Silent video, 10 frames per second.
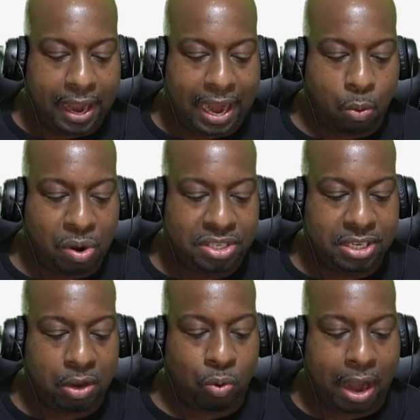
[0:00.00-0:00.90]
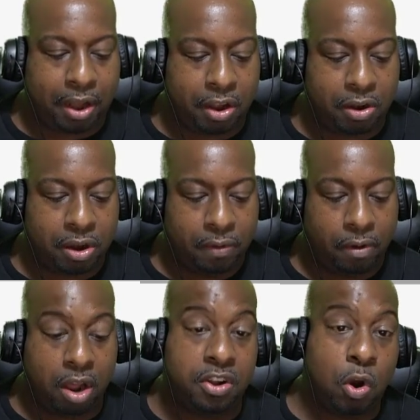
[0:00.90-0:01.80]
And we see right here
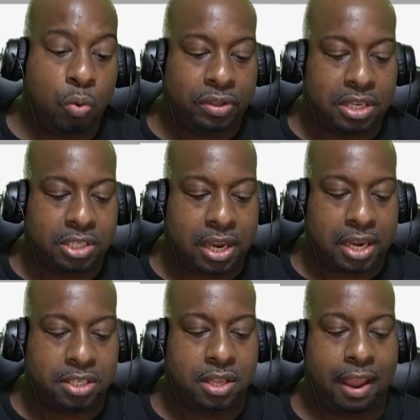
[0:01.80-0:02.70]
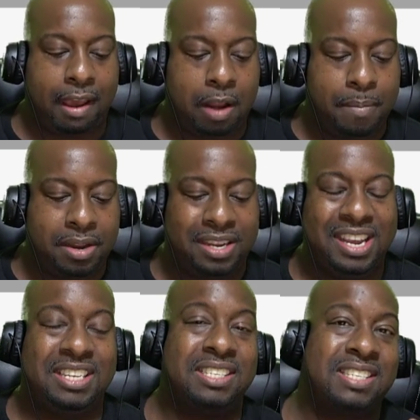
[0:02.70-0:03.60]
a note that says the element
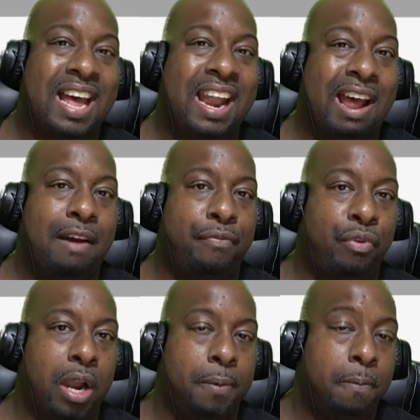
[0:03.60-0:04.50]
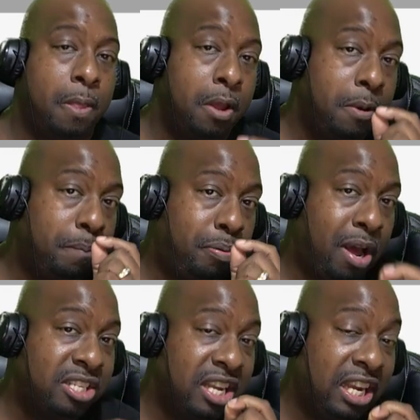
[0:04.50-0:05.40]
is inside iframe.
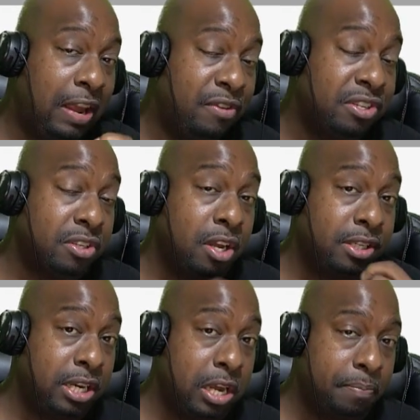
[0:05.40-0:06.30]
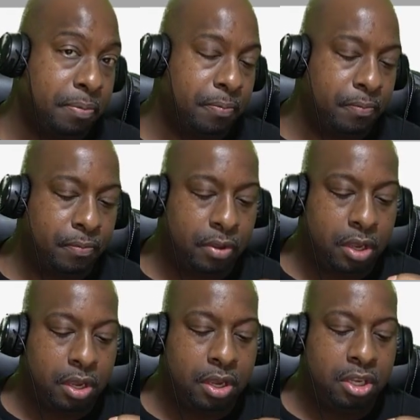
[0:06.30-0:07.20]
Plus it gives us a tip.
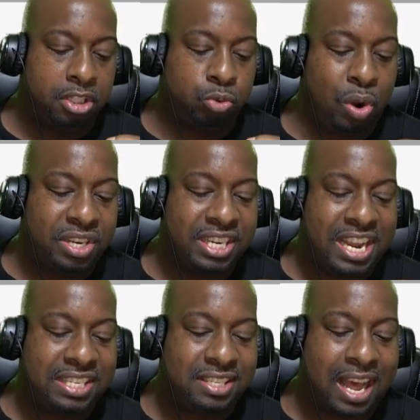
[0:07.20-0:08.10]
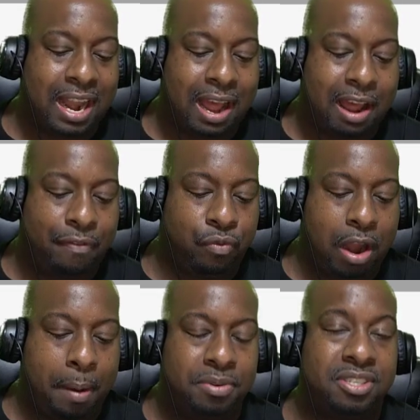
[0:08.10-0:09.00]
Switch inside
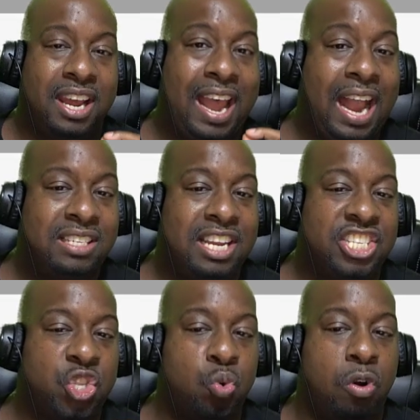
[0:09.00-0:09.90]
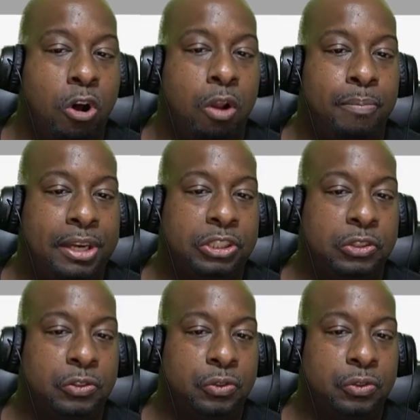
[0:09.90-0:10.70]
iframe to access through automation.